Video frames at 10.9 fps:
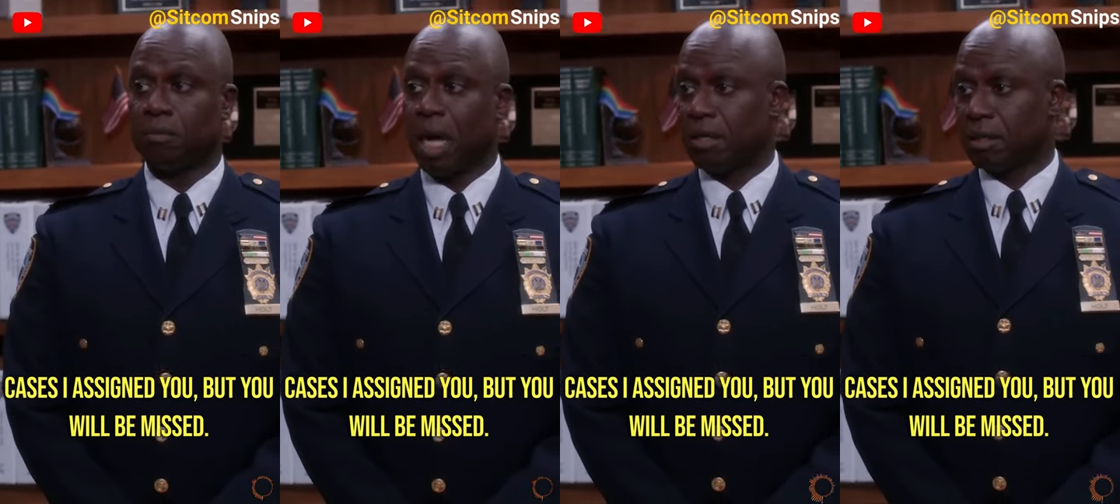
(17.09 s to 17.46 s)

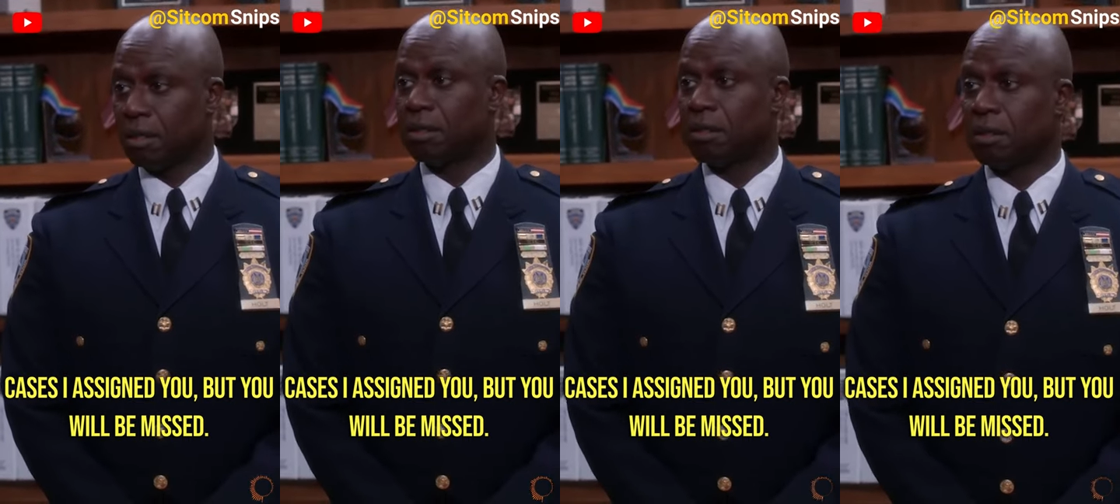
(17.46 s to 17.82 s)
But
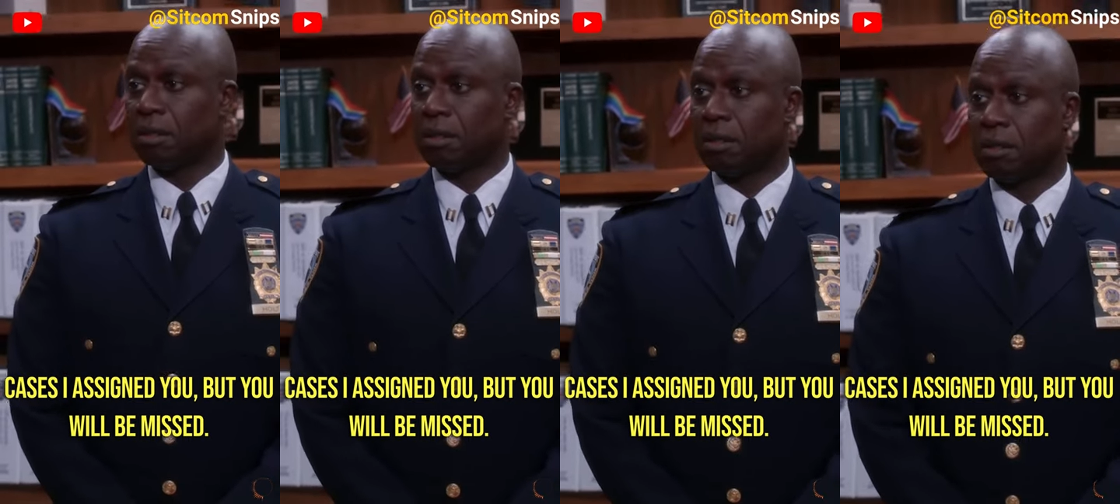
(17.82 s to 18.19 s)

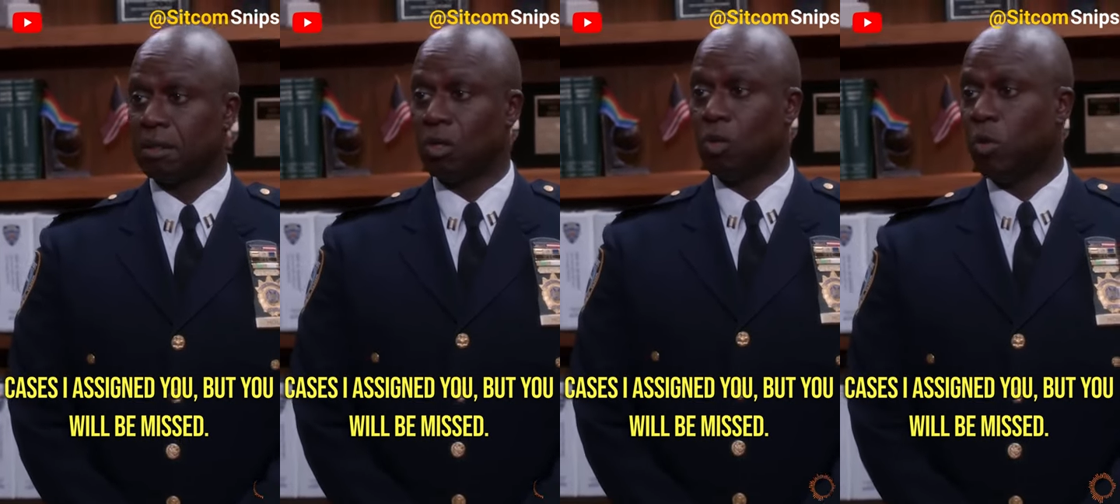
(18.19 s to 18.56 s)

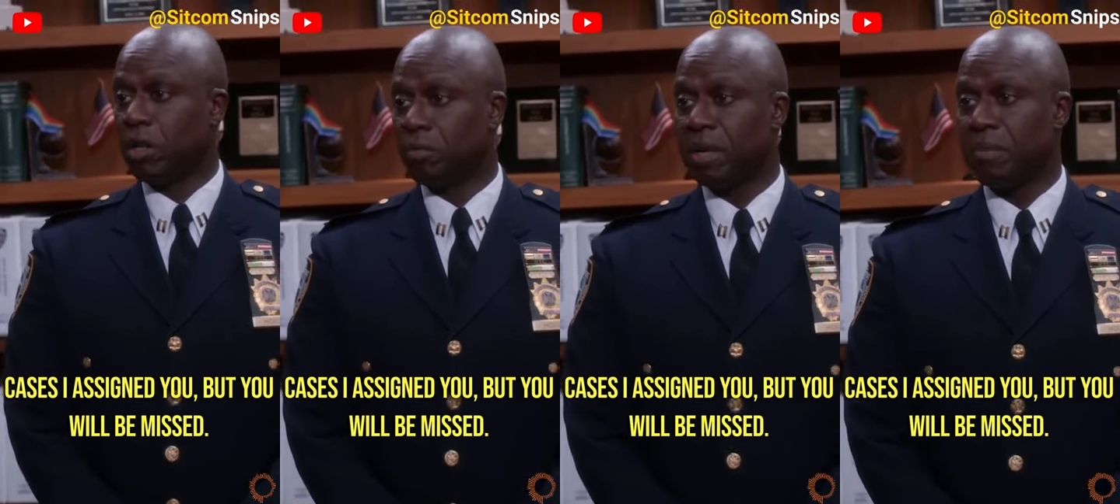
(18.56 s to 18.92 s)
you
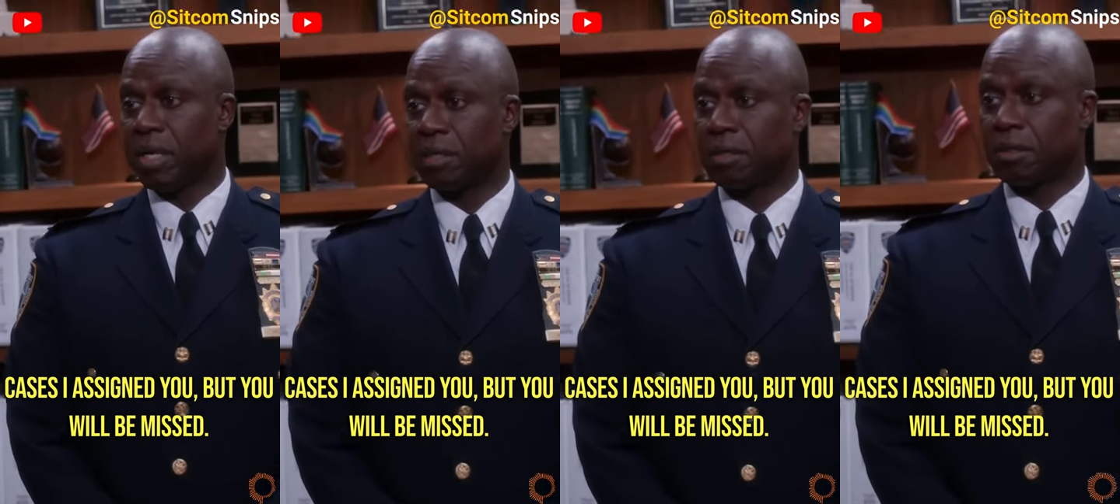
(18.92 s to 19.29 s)
will be
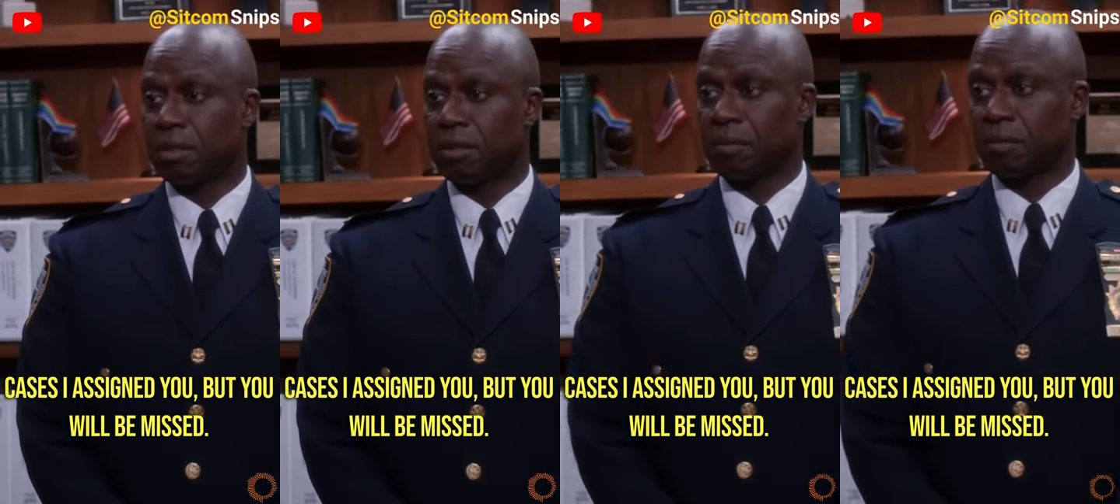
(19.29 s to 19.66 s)
missed.